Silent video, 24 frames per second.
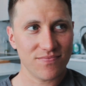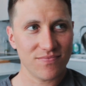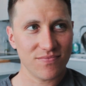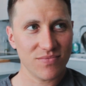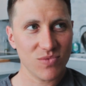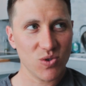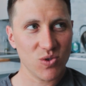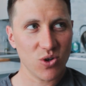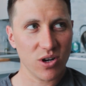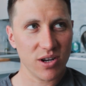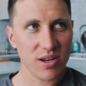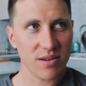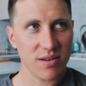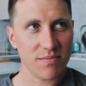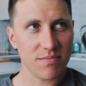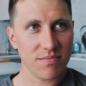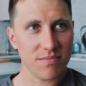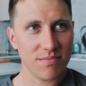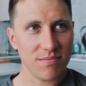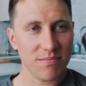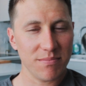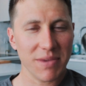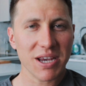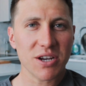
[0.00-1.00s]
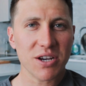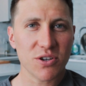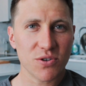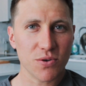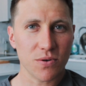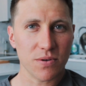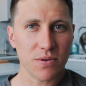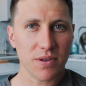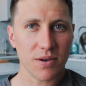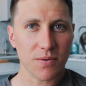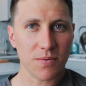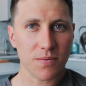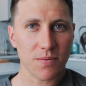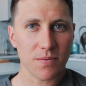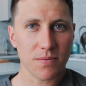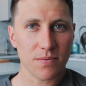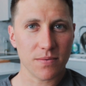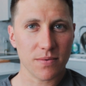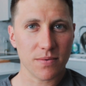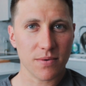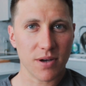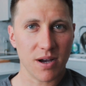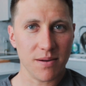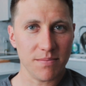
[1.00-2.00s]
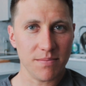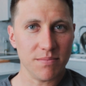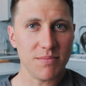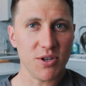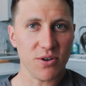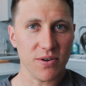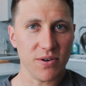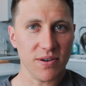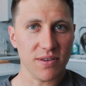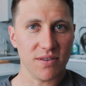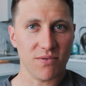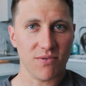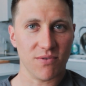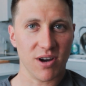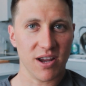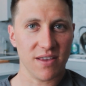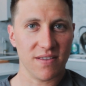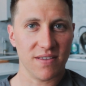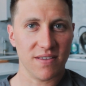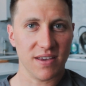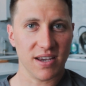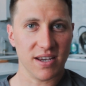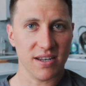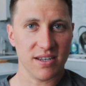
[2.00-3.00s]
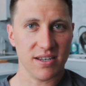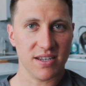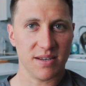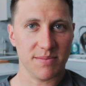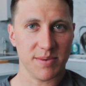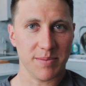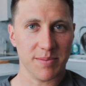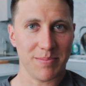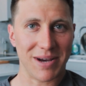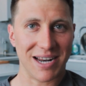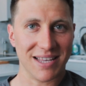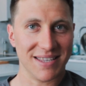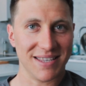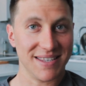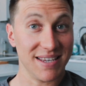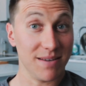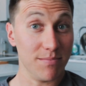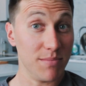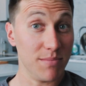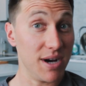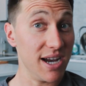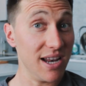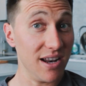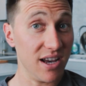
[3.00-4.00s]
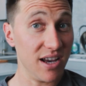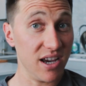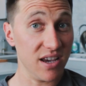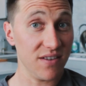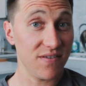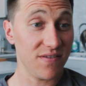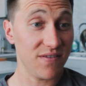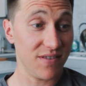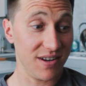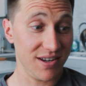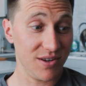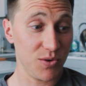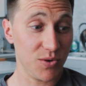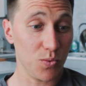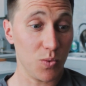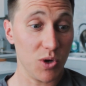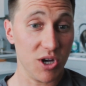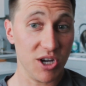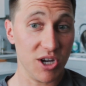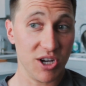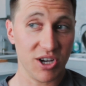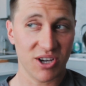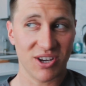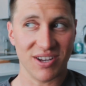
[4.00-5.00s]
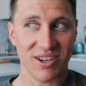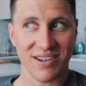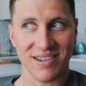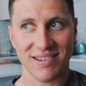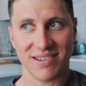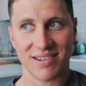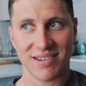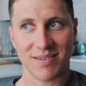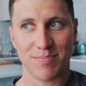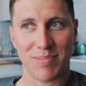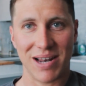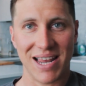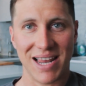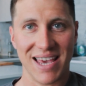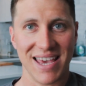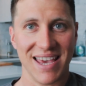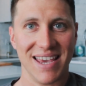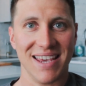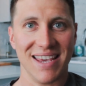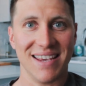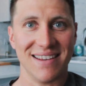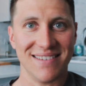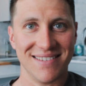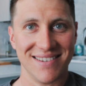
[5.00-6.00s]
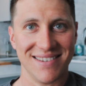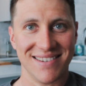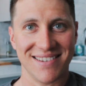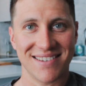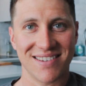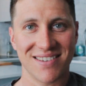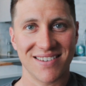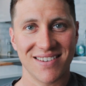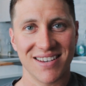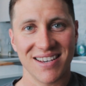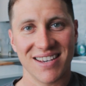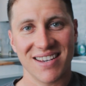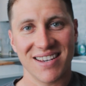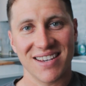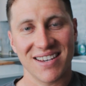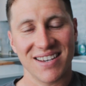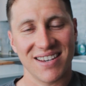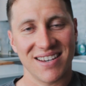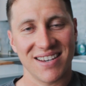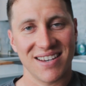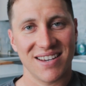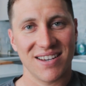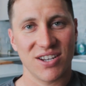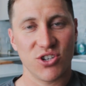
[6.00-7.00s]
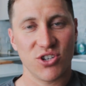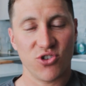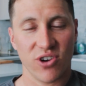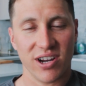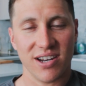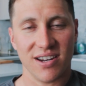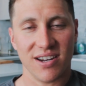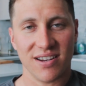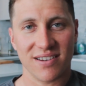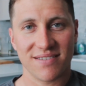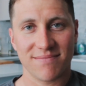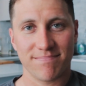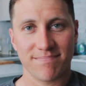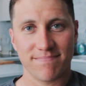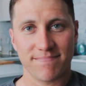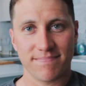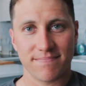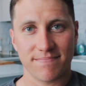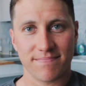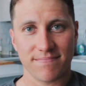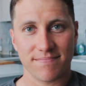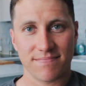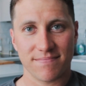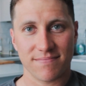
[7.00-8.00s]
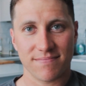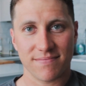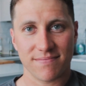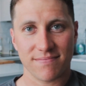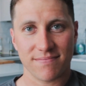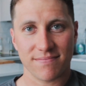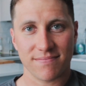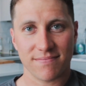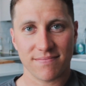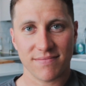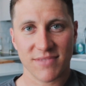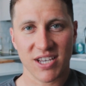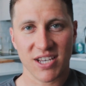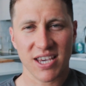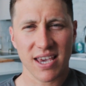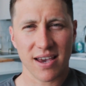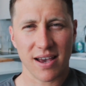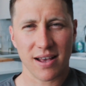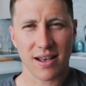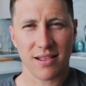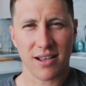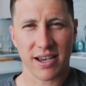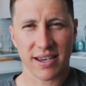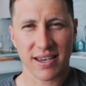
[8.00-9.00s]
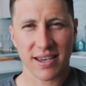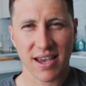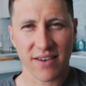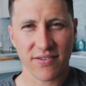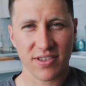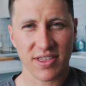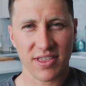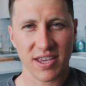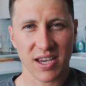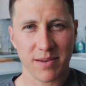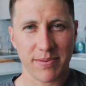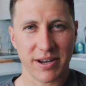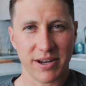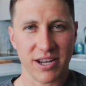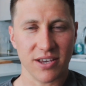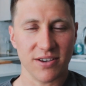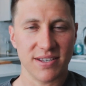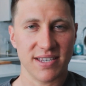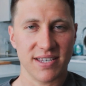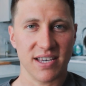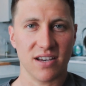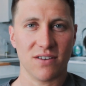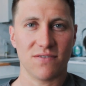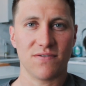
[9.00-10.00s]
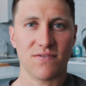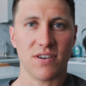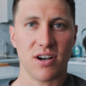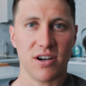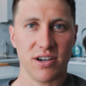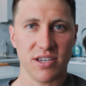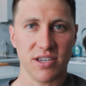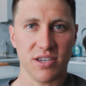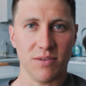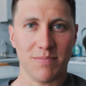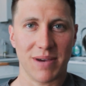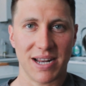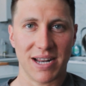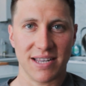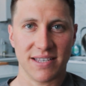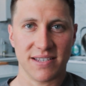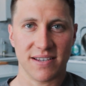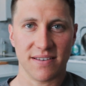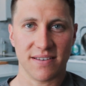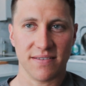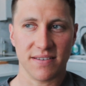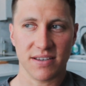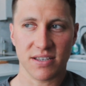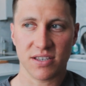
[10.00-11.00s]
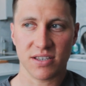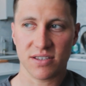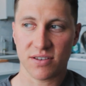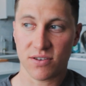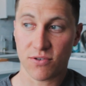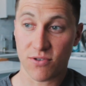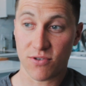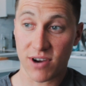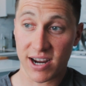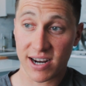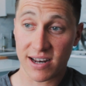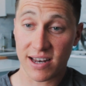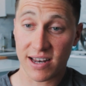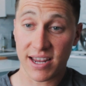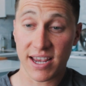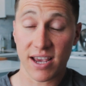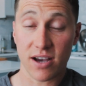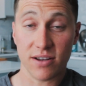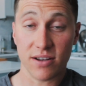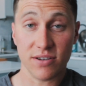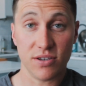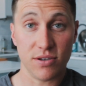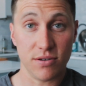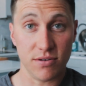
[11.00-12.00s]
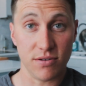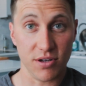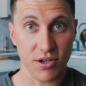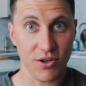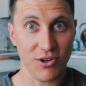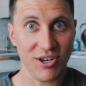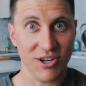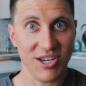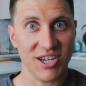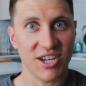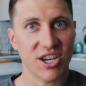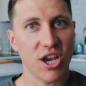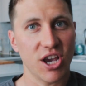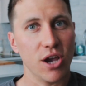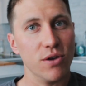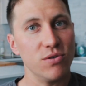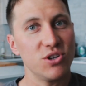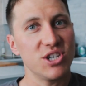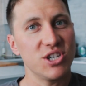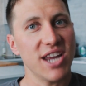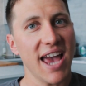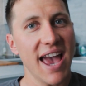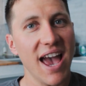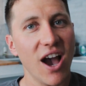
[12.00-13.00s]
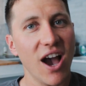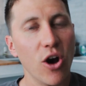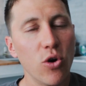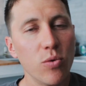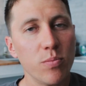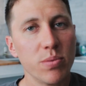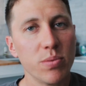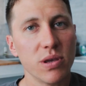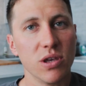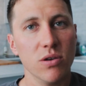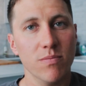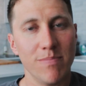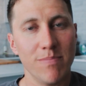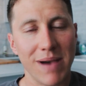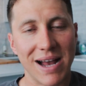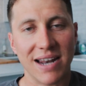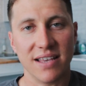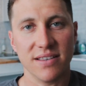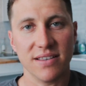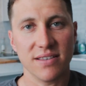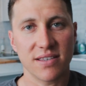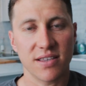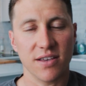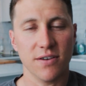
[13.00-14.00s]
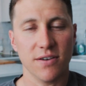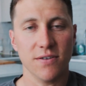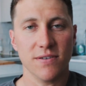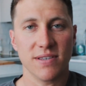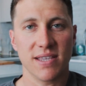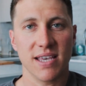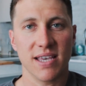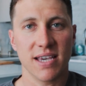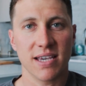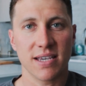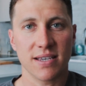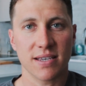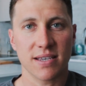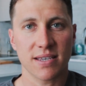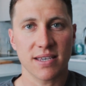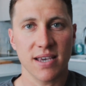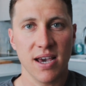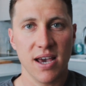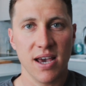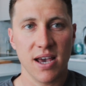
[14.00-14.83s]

try and make sure that I'm doing the right thing in terms of balancing my life and work and play and training. So yeah, have a think about it yourself. Are you balancing things correctly? Do you need a coach to help you balance those things?